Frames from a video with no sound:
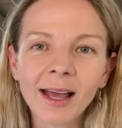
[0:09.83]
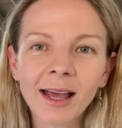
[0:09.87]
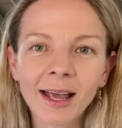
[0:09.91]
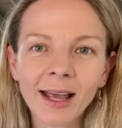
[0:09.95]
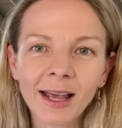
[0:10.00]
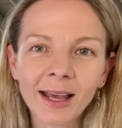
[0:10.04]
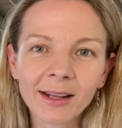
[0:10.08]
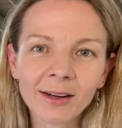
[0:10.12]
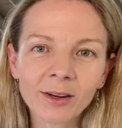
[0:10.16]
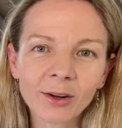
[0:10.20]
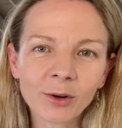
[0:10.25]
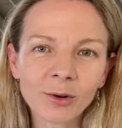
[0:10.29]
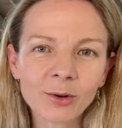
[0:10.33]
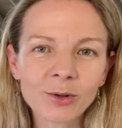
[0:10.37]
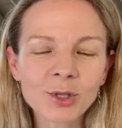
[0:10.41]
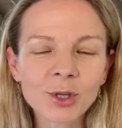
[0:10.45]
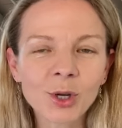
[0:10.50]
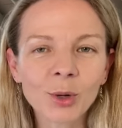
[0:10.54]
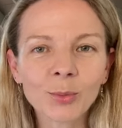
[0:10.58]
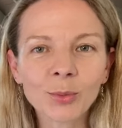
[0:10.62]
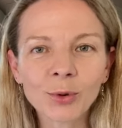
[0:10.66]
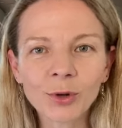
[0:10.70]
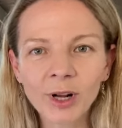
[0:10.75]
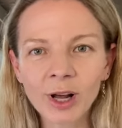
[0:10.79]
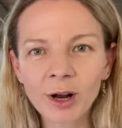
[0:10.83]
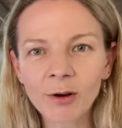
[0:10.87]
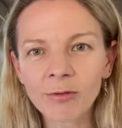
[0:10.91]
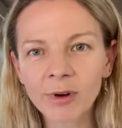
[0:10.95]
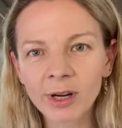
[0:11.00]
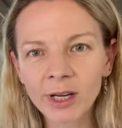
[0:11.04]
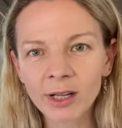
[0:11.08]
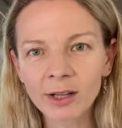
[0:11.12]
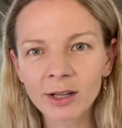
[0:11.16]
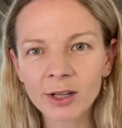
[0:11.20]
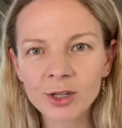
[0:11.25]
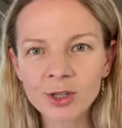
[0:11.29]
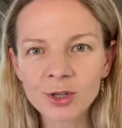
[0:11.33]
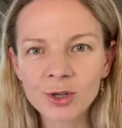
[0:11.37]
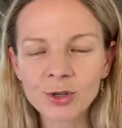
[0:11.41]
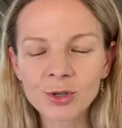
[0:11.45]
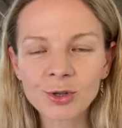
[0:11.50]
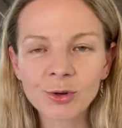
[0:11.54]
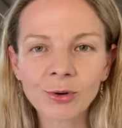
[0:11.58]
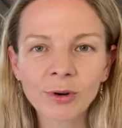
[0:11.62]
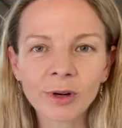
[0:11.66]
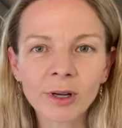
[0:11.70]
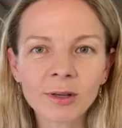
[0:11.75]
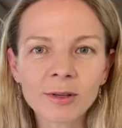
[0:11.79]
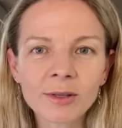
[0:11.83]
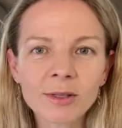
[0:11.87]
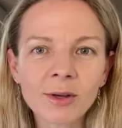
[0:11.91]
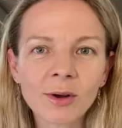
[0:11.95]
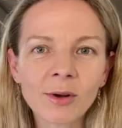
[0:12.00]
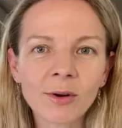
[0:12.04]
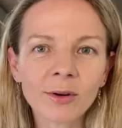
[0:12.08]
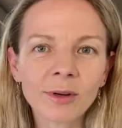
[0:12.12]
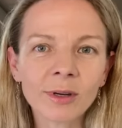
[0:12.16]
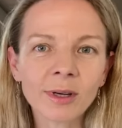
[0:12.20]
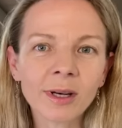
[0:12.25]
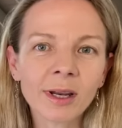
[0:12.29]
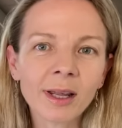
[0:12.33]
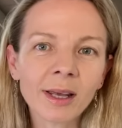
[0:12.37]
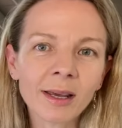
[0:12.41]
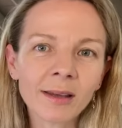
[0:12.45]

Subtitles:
and I also put out regular tutorials on